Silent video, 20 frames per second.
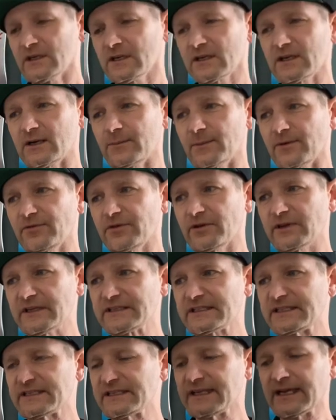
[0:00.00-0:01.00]
Um, if you
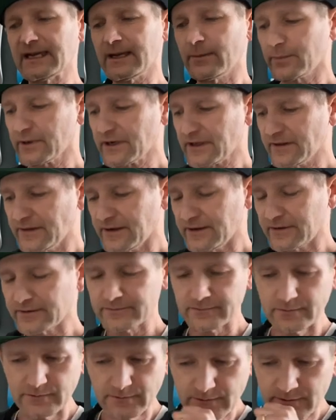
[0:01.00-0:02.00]
could stamp it in
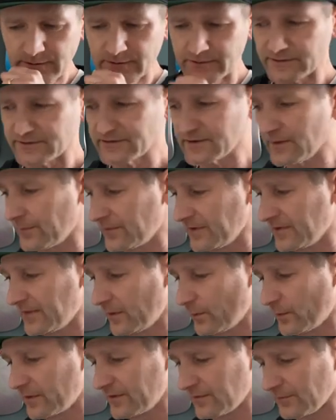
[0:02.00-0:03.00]
there, something
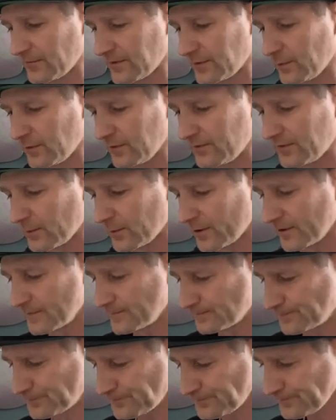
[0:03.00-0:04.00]
that wasn't removable.